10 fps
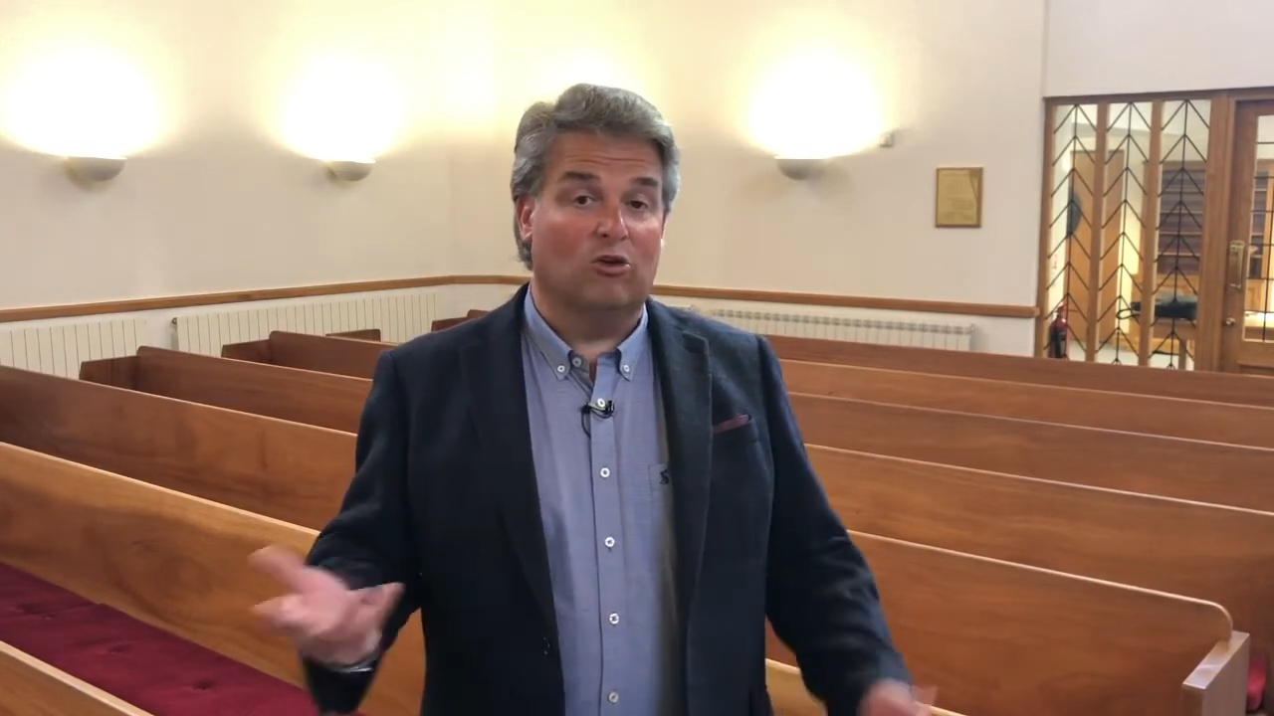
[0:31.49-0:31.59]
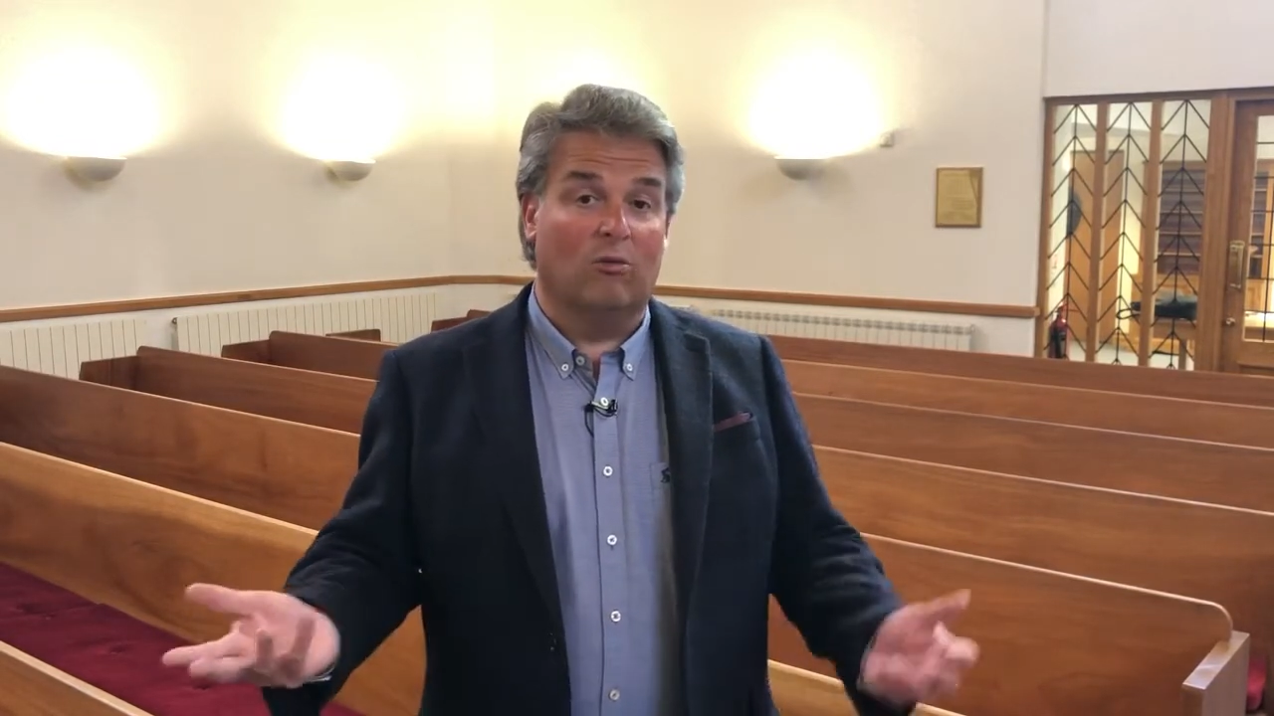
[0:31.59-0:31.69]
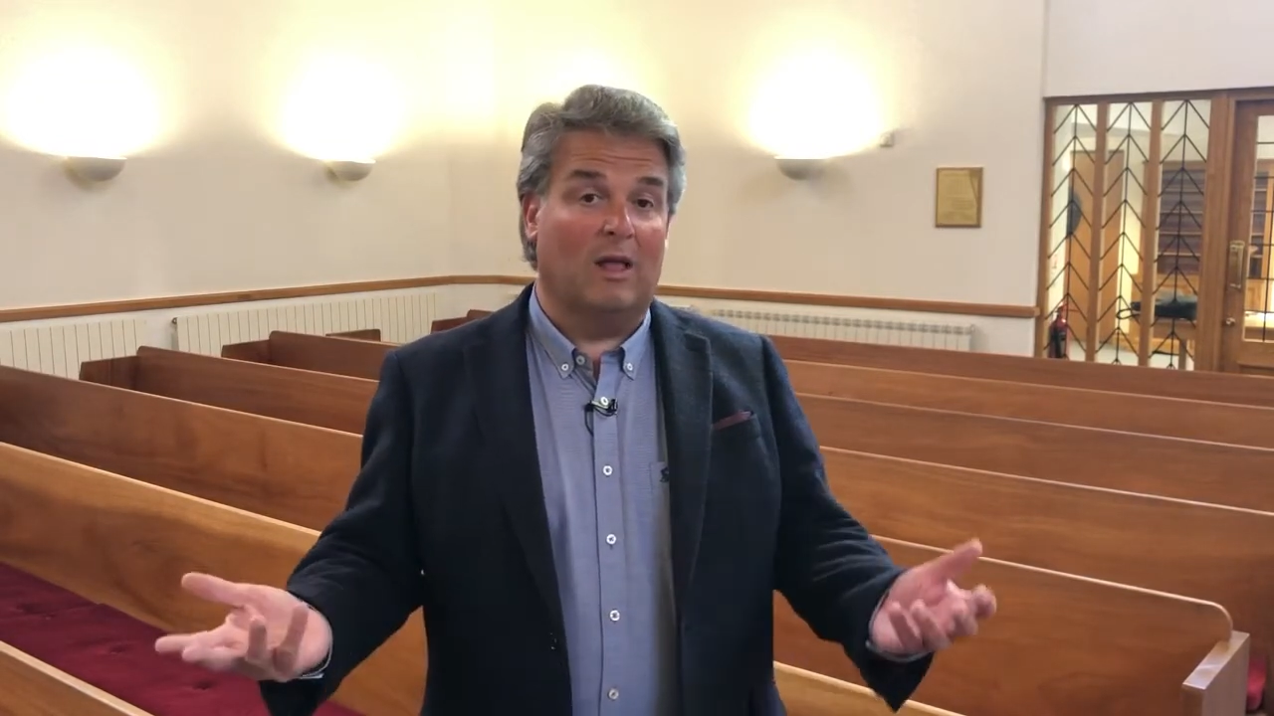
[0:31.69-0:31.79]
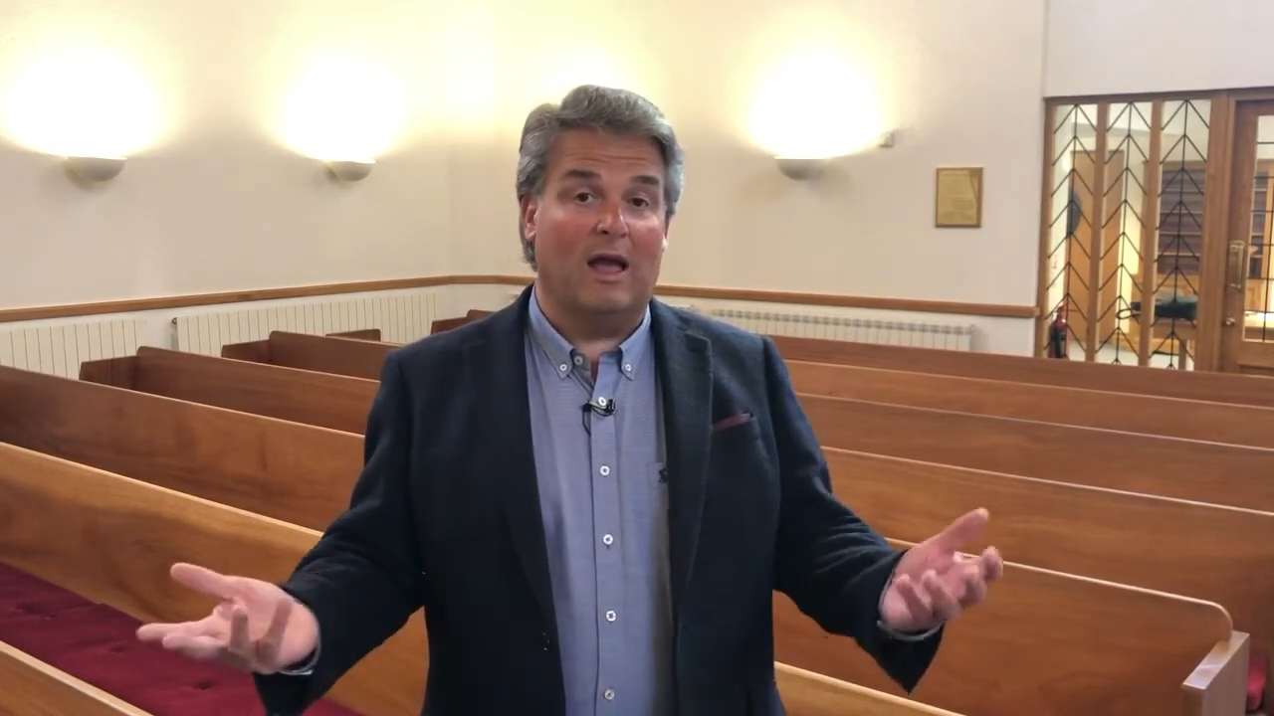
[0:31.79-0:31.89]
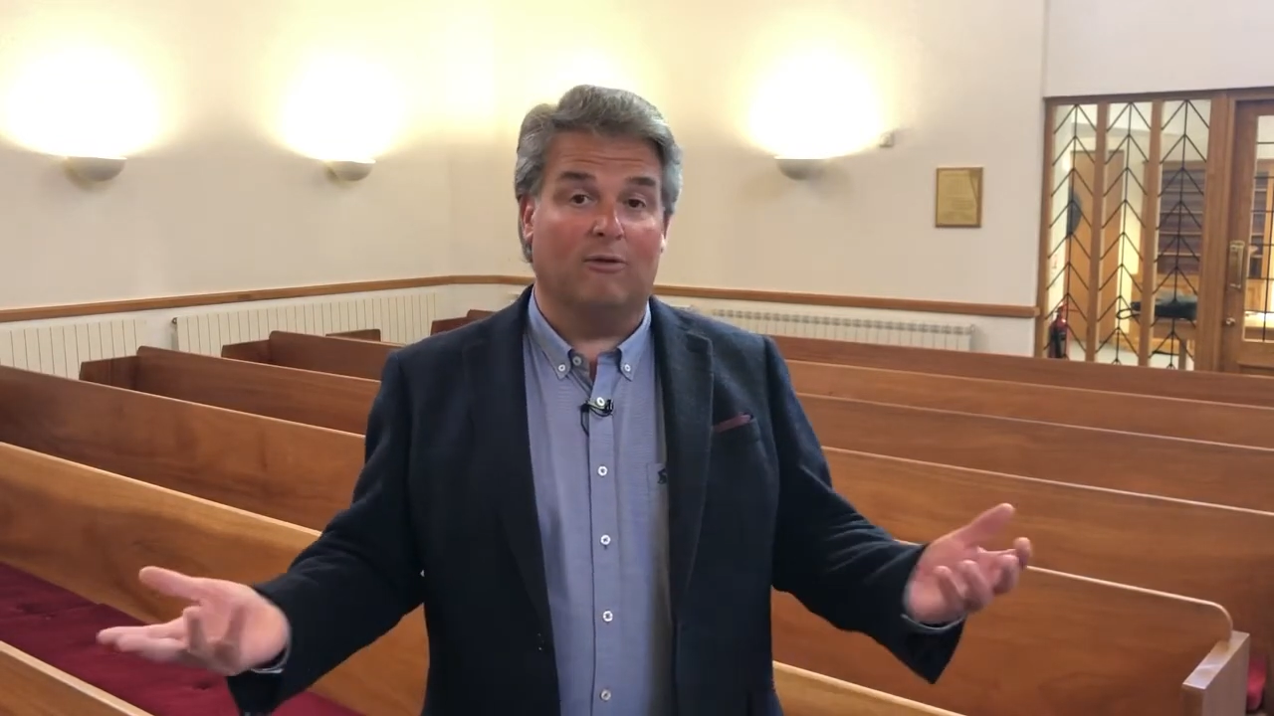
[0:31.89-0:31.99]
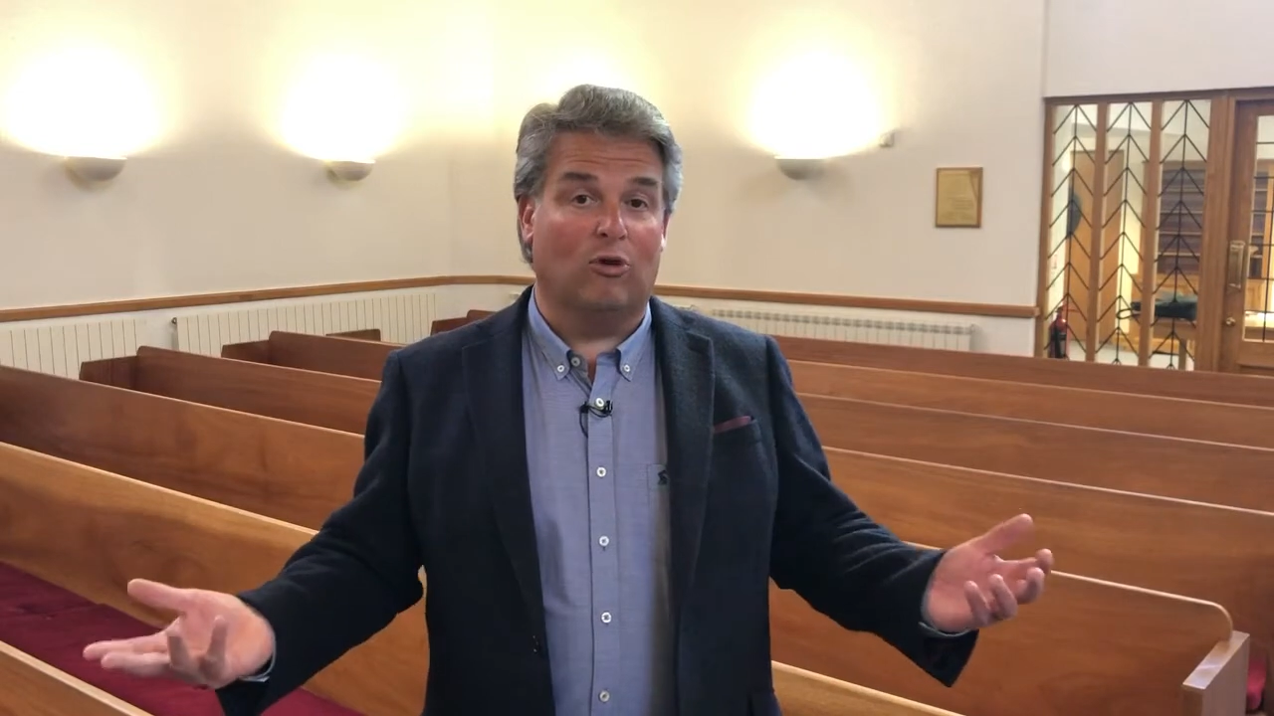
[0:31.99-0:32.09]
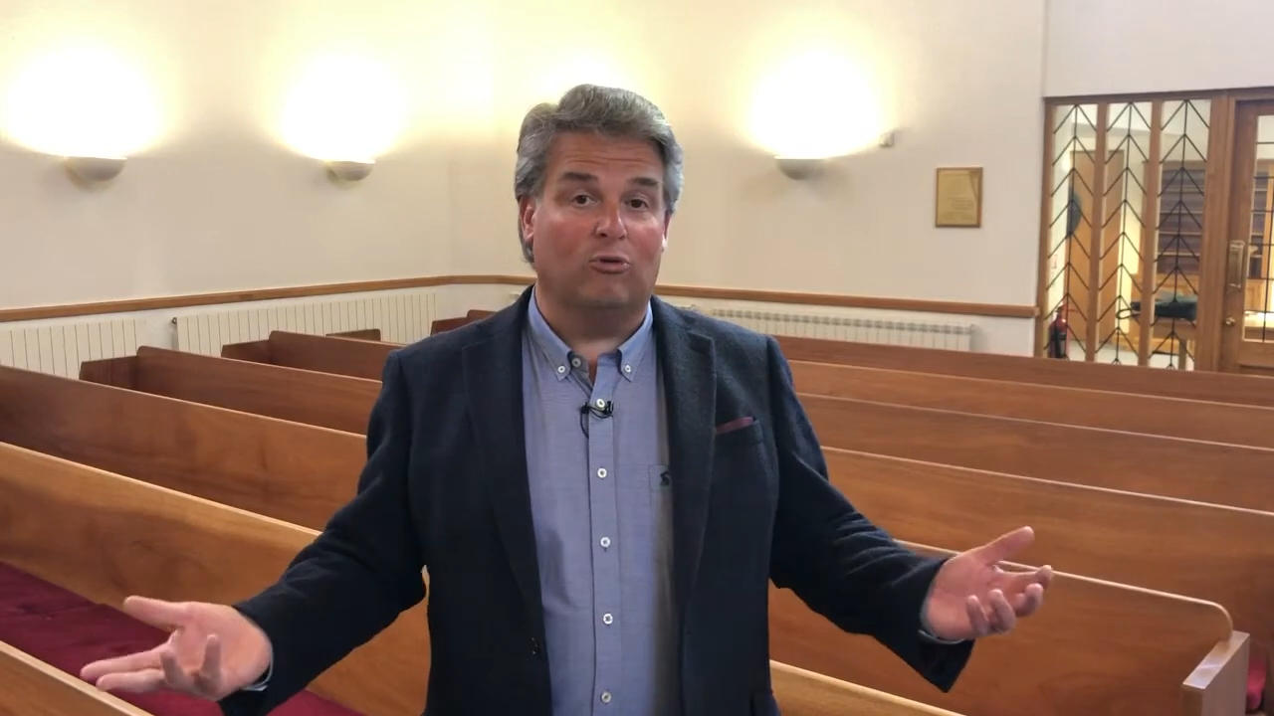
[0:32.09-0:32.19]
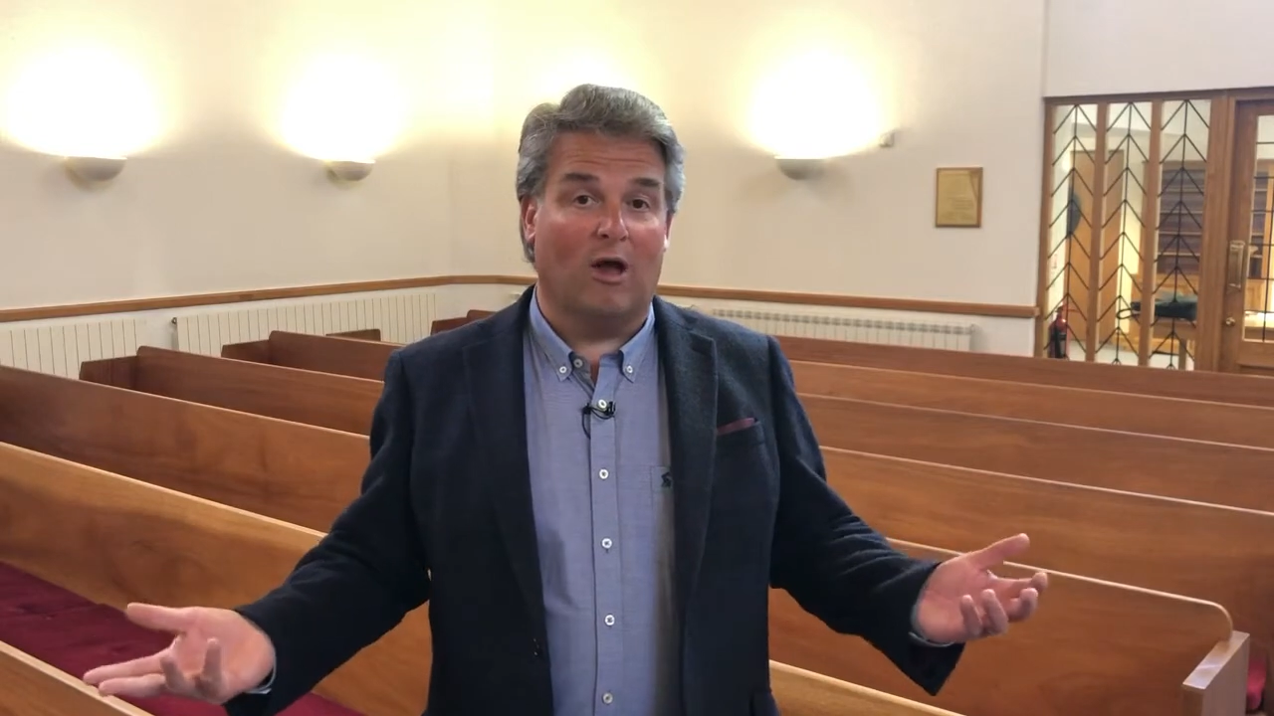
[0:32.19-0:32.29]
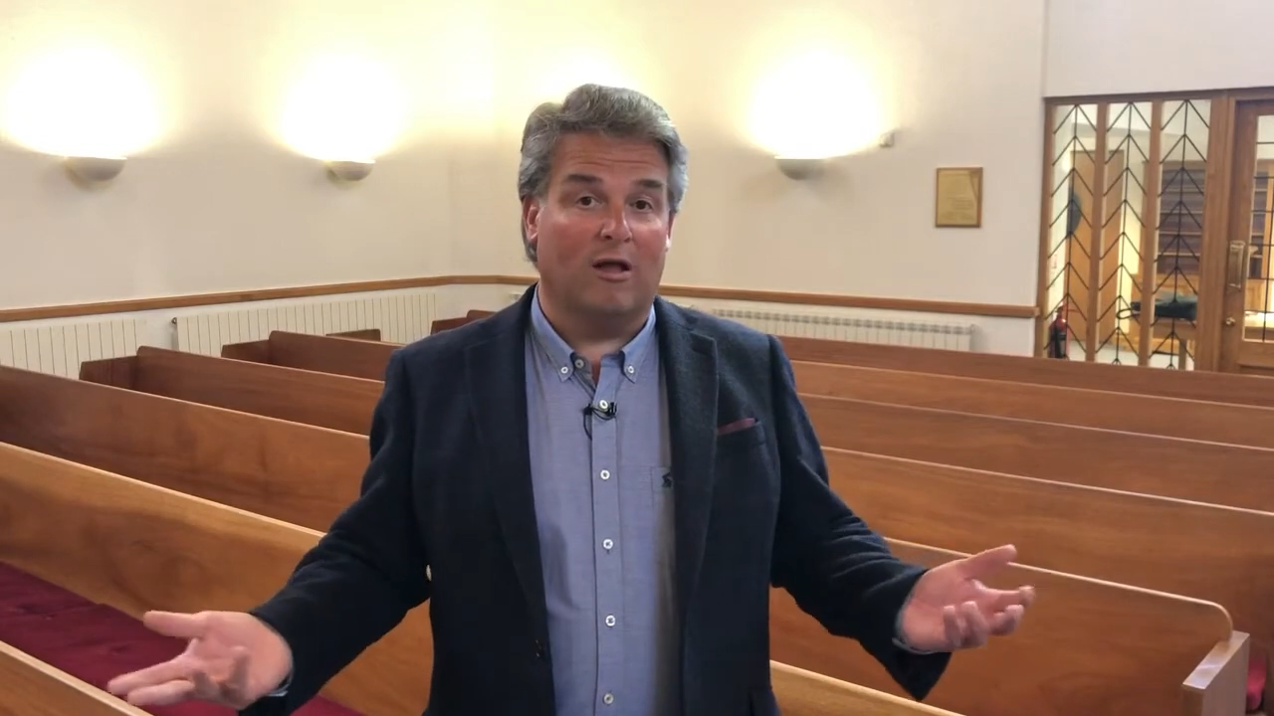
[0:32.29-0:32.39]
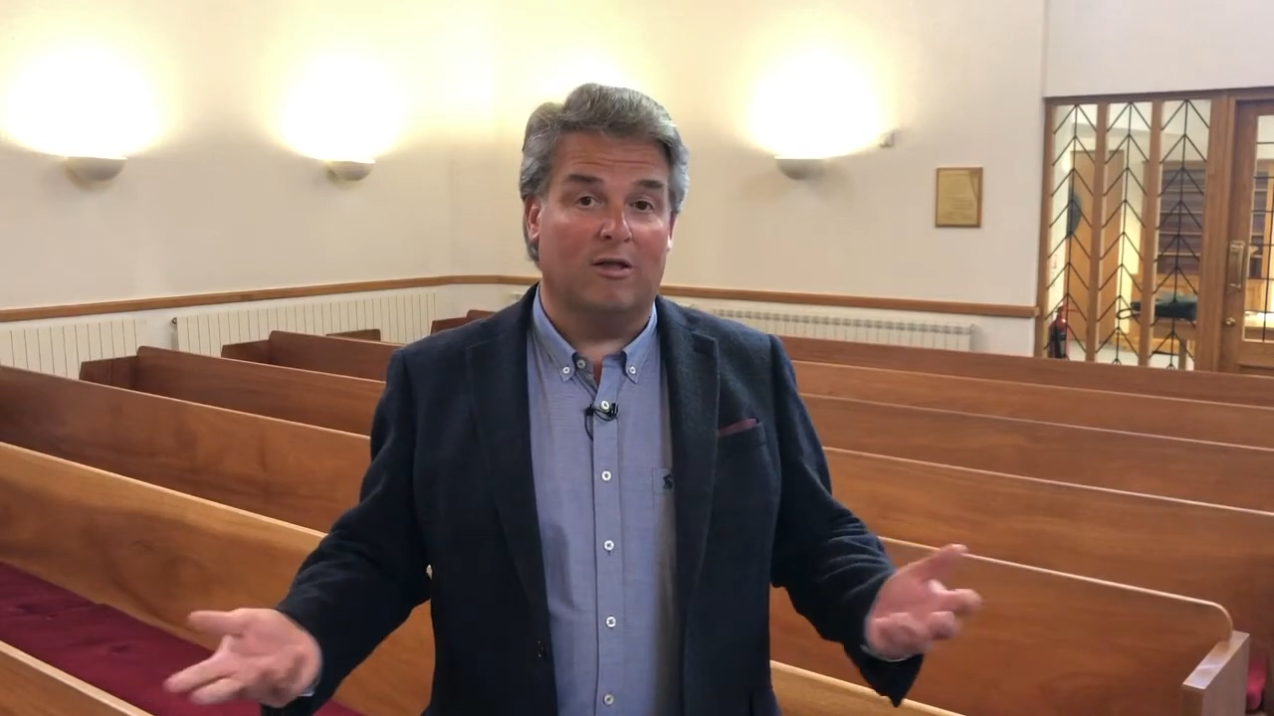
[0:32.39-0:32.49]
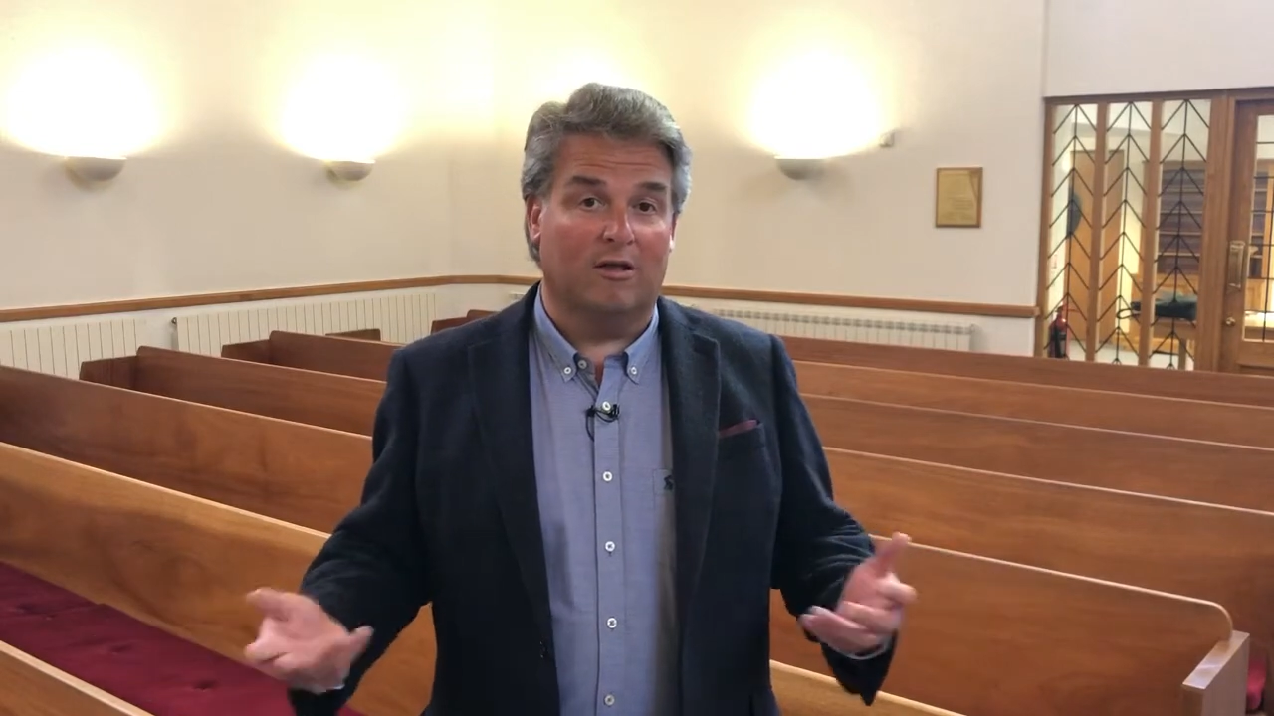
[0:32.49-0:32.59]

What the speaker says: Normally I would go down